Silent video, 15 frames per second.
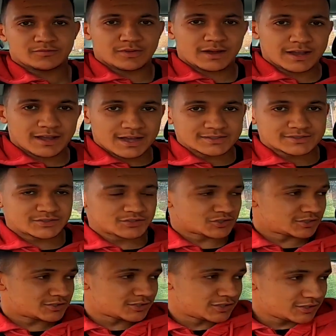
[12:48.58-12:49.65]
Right guys, so
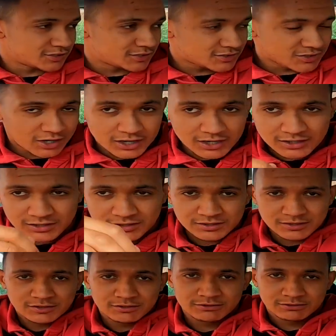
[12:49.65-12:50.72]
just gonna start
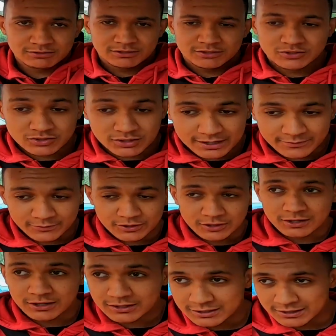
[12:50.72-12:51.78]
driving the
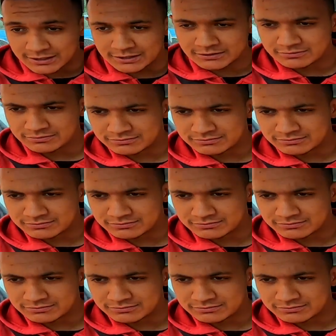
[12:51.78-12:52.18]
car now